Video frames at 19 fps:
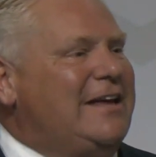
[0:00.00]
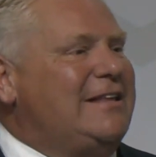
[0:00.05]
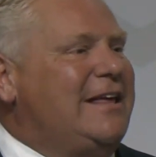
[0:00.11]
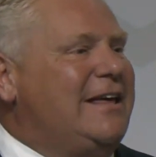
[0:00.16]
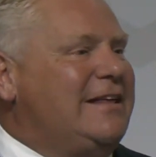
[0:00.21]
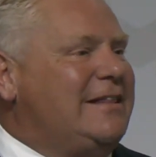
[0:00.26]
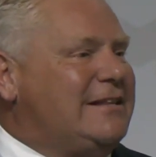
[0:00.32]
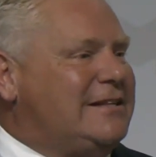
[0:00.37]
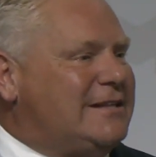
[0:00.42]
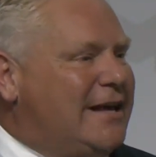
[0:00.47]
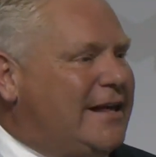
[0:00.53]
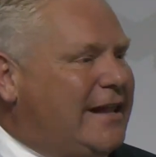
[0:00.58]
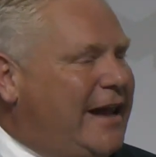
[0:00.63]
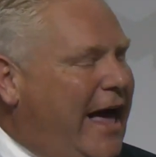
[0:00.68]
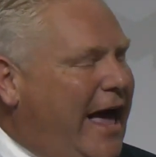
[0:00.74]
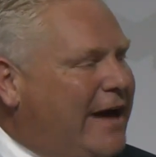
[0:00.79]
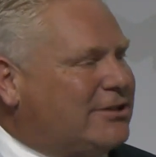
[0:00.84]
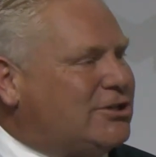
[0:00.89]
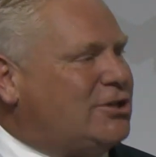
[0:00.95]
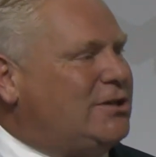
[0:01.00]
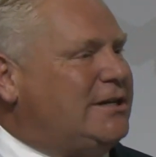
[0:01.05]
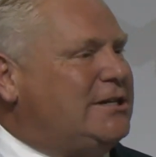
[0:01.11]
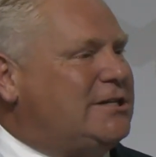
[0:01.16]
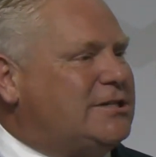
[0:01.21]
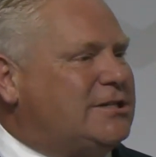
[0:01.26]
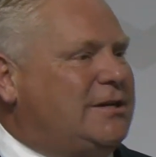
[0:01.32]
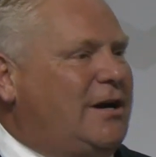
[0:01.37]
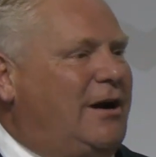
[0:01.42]
that actually
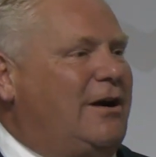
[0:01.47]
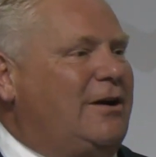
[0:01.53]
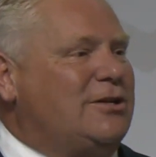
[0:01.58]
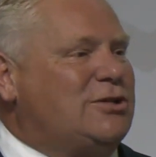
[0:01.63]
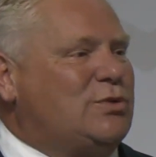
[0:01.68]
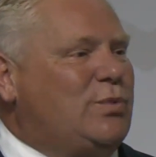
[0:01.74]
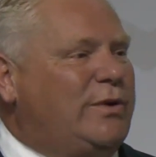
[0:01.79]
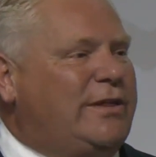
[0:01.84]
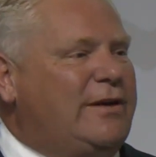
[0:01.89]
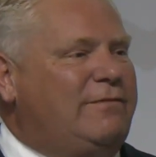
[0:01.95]
starts with